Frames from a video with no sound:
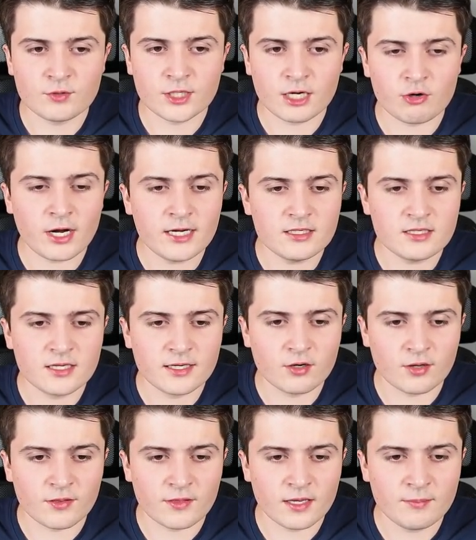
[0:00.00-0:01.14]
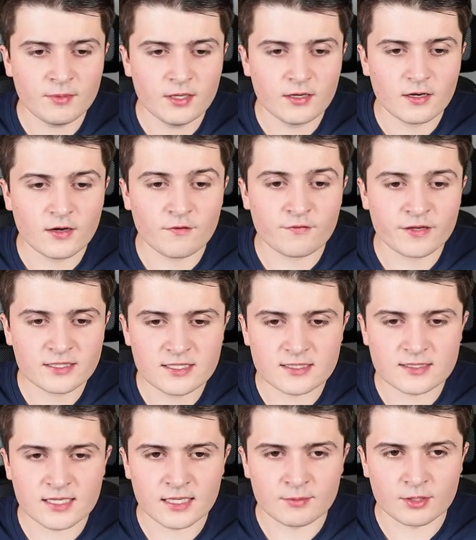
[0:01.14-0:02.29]
when I right click on them, a filter
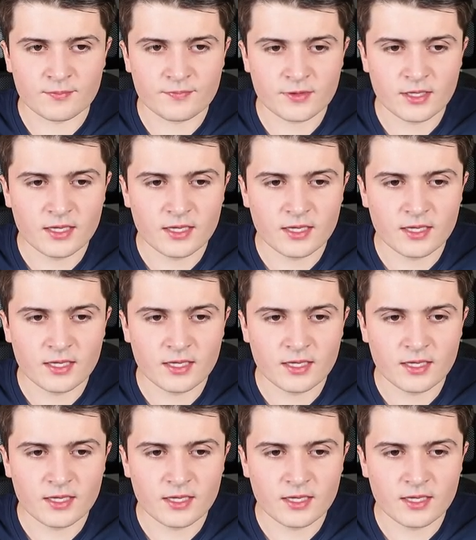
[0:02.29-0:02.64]
table.